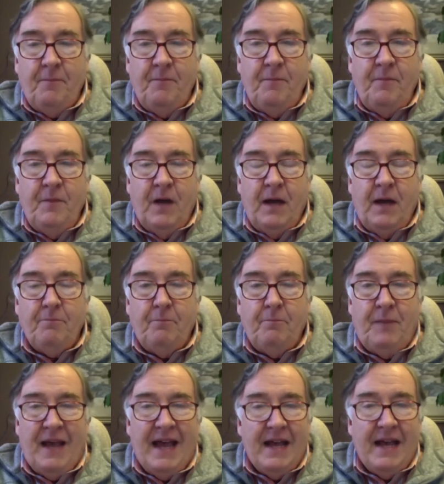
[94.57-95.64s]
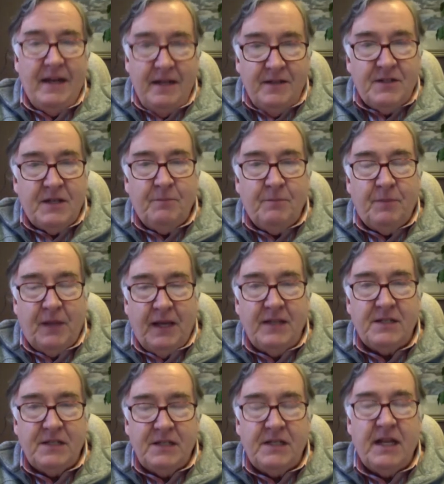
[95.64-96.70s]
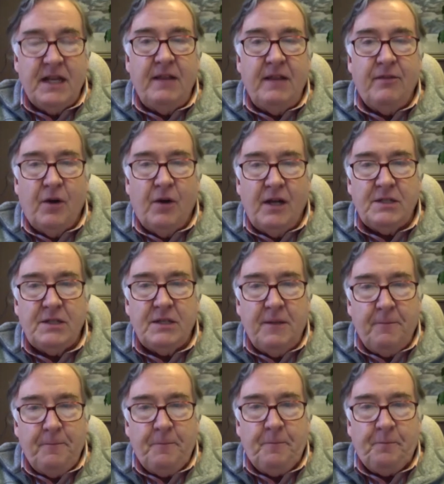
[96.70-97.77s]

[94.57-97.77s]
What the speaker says: not bad in some places. Any thoughts?